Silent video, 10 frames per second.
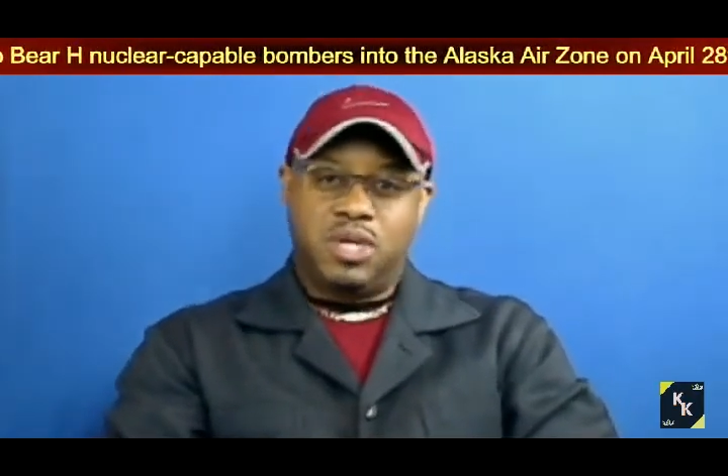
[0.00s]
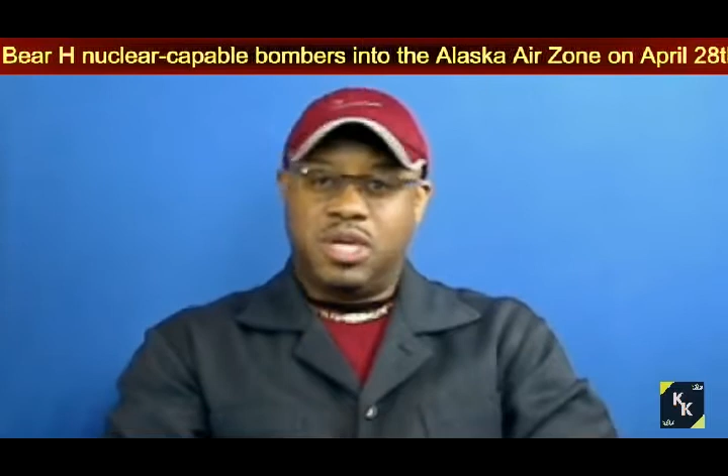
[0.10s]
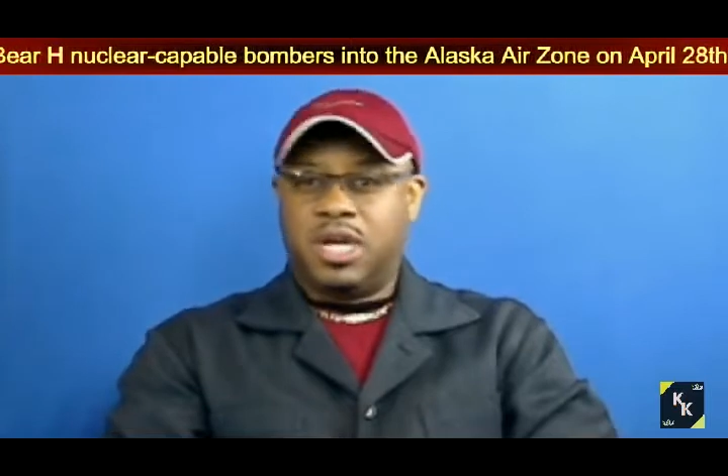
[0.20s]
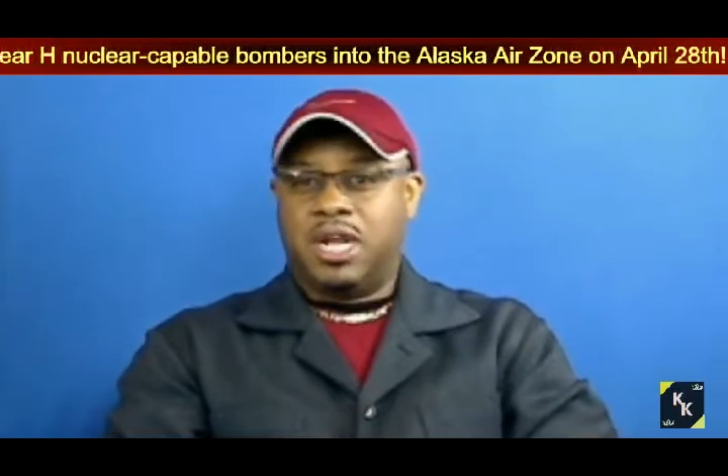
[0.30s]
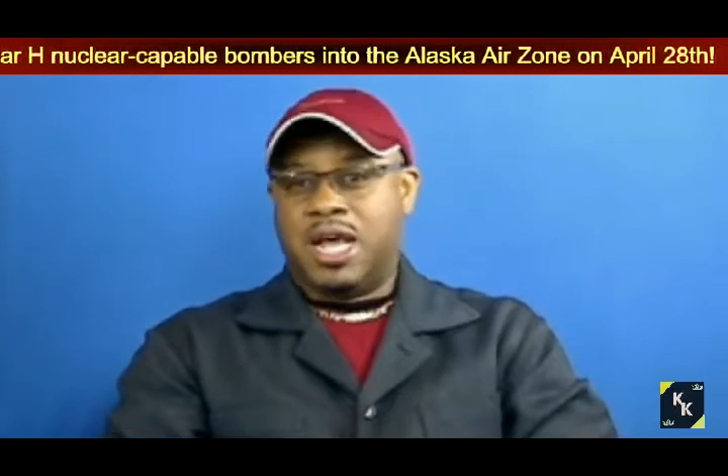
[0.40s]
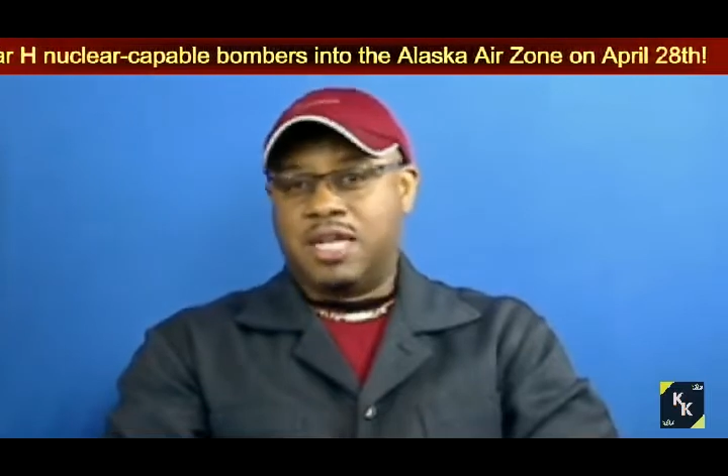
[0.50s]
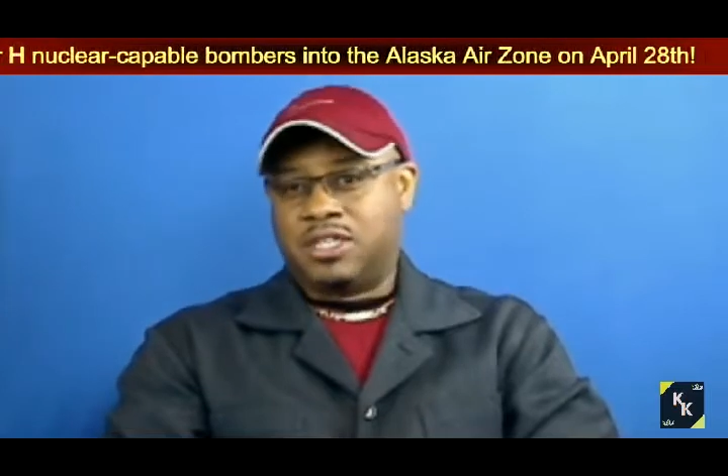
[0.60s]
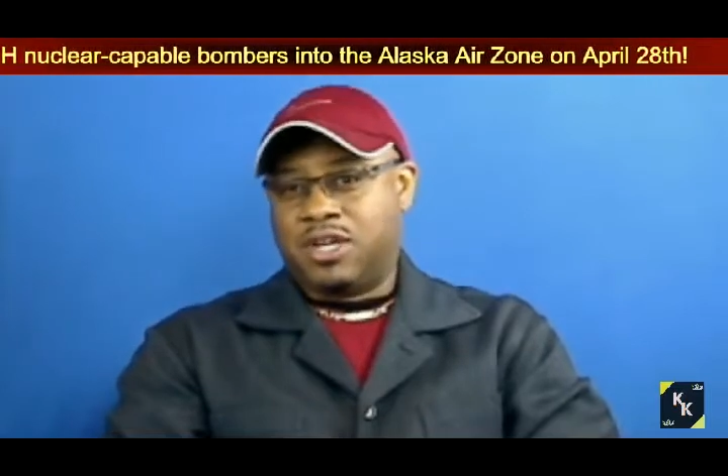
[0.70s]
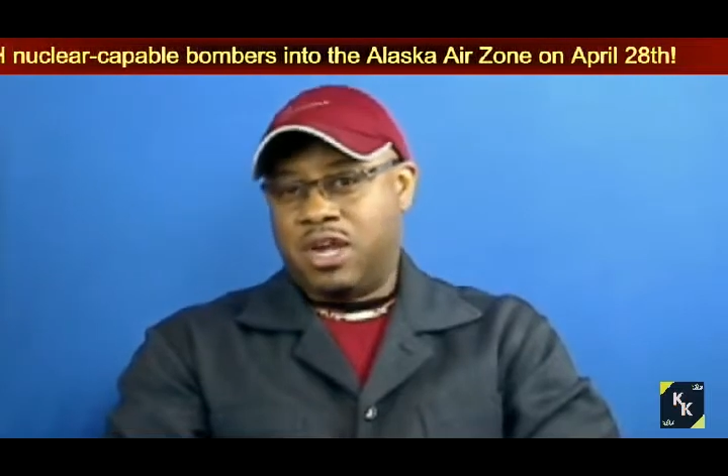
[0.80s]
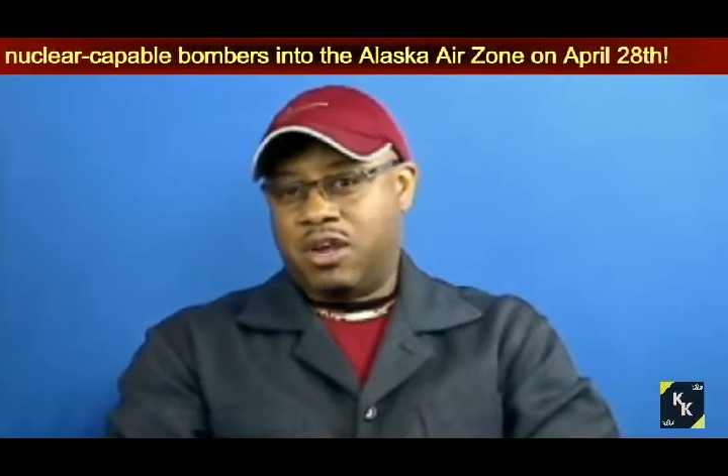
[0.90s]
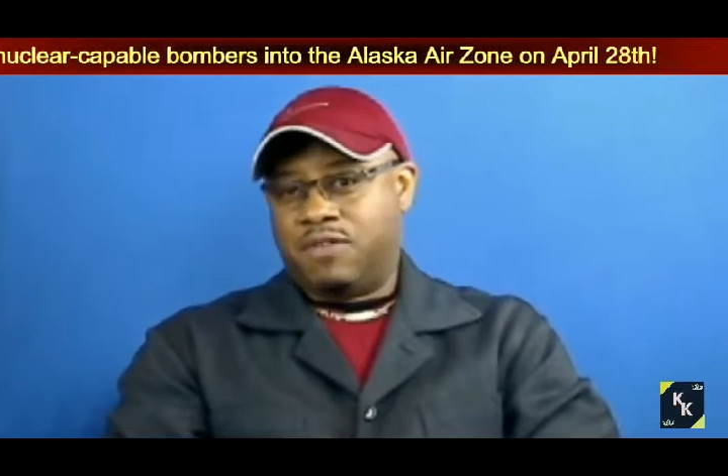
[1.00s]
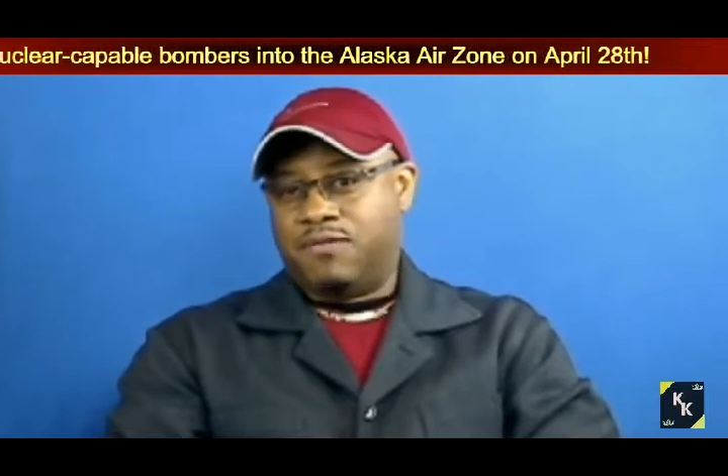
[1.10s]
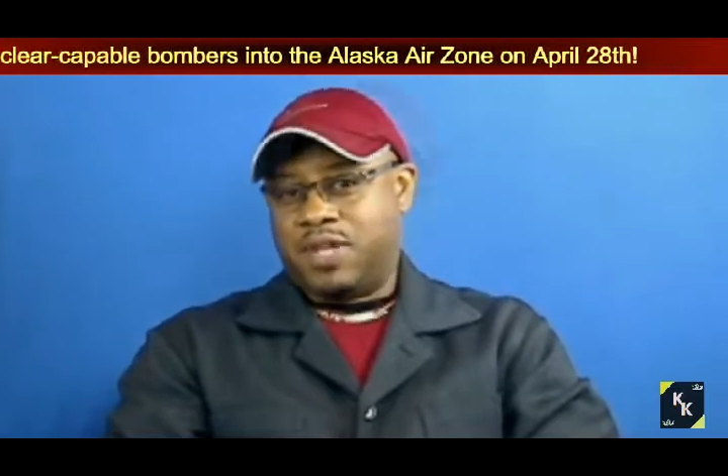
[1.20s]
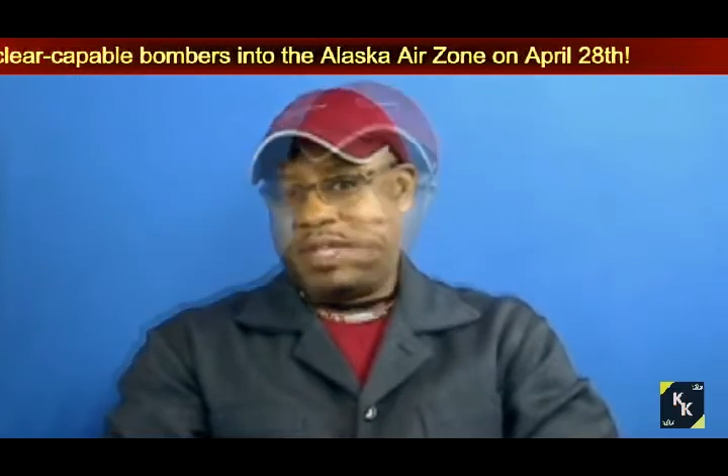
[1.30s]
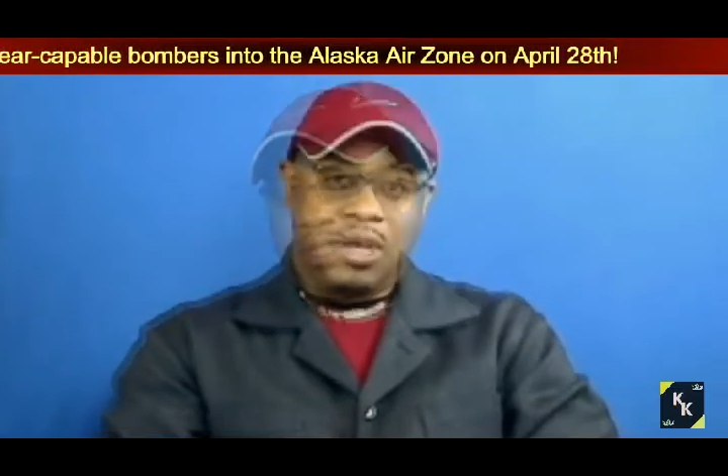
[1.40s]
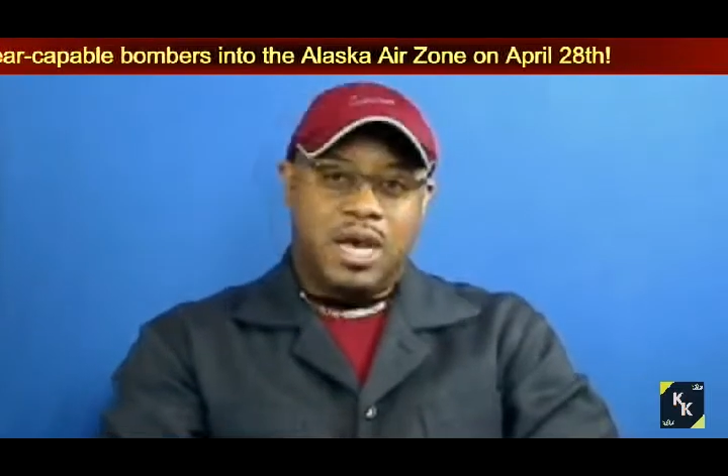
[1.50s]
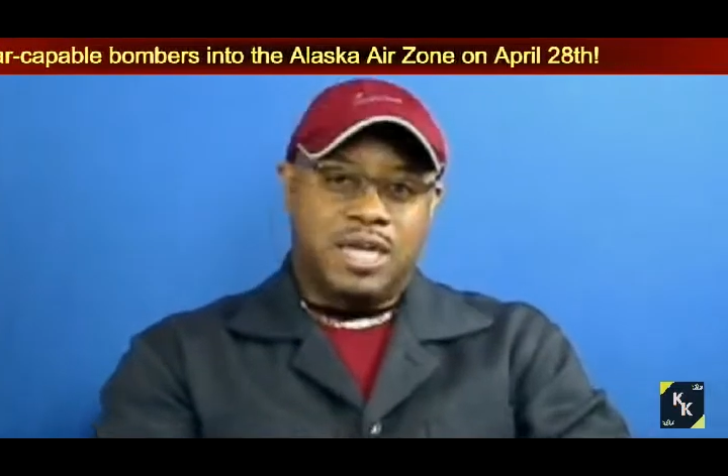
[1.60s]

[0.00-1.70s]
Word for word: the Alaska Air Defense